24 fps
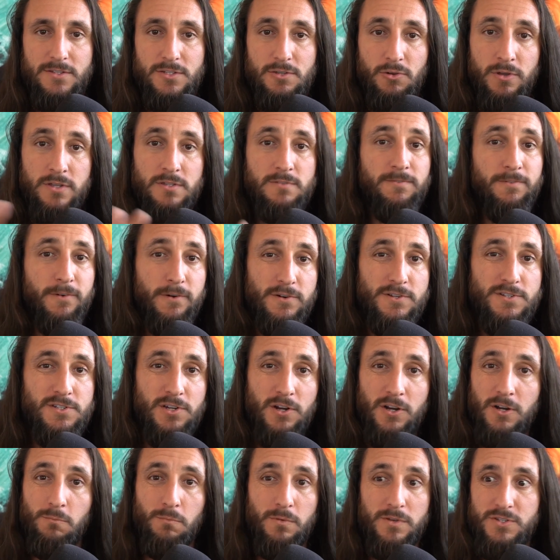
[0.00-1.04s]
So his first
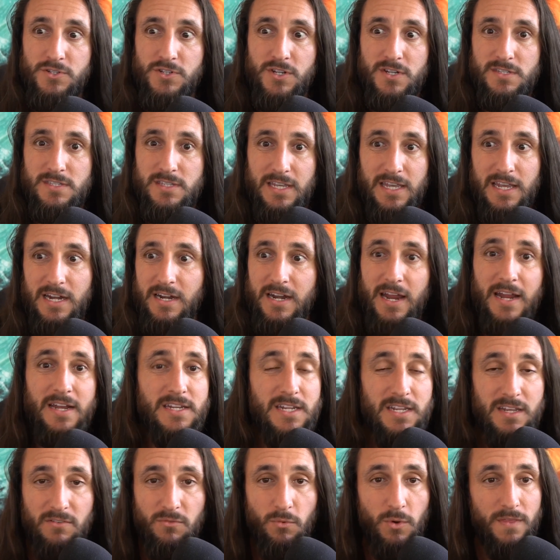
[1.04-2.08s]
term was just to get an
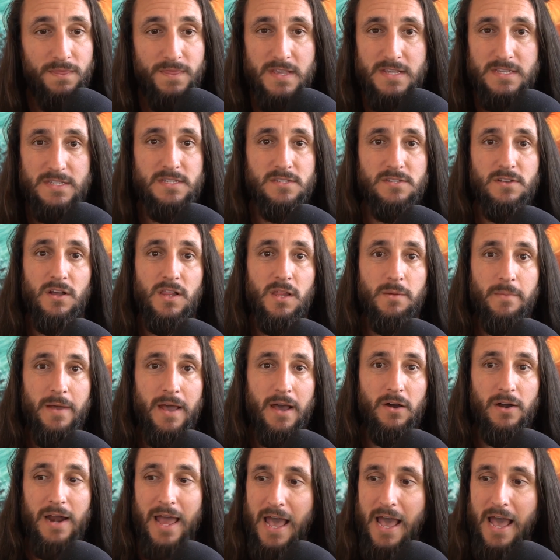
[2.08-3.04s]
idea of what this is all about.